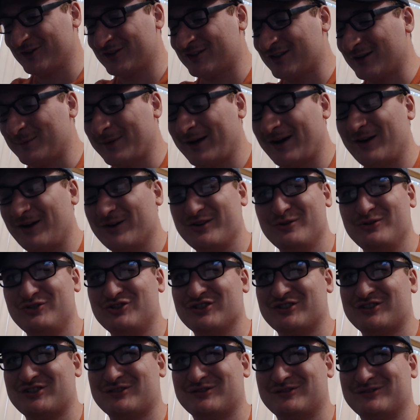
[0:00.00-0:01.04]
somehow you
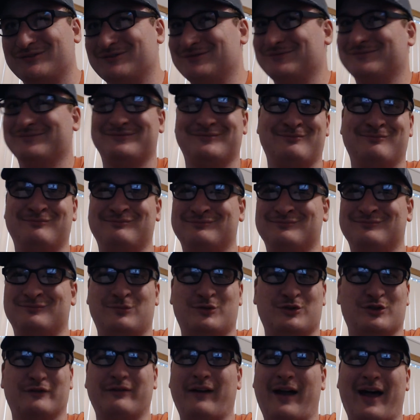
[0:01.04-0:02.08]
just
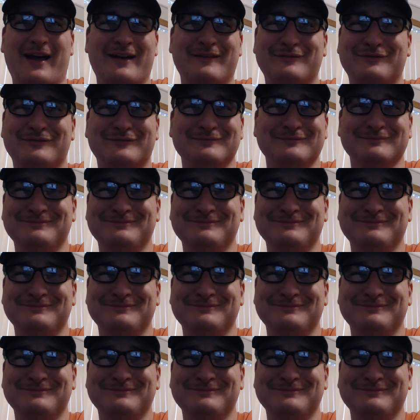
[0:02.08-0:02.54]
survive.